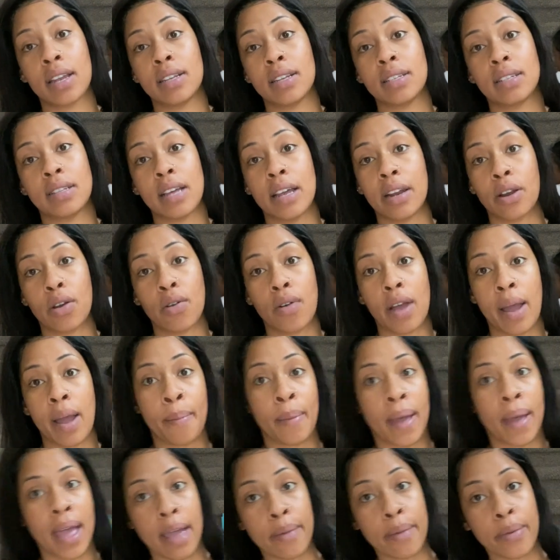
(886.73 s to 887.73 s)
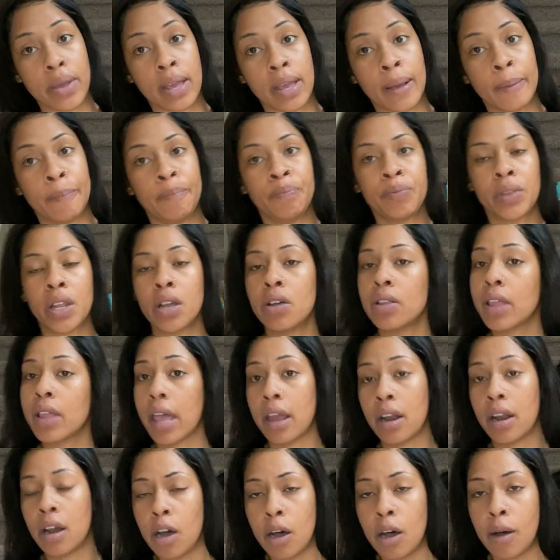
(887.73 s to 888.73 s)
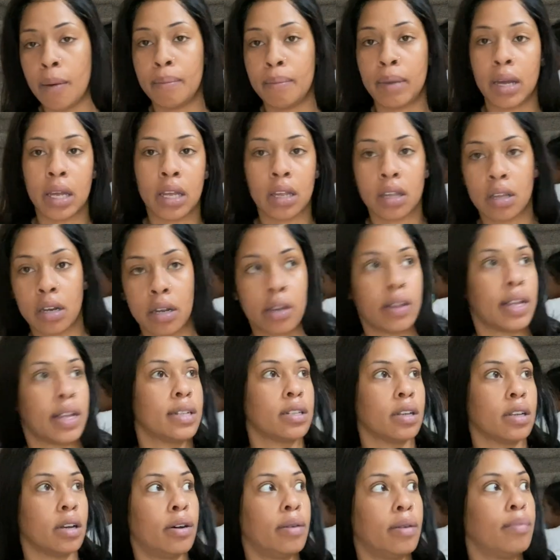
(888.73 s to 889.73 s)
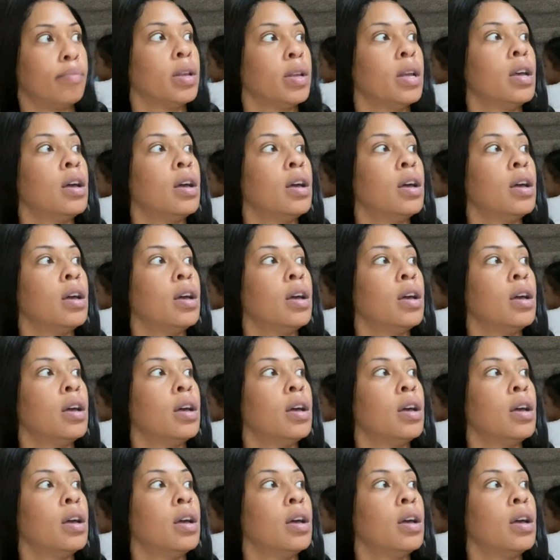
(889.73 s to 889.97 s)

He's not a cry baby. Only at home, but you know that's at home.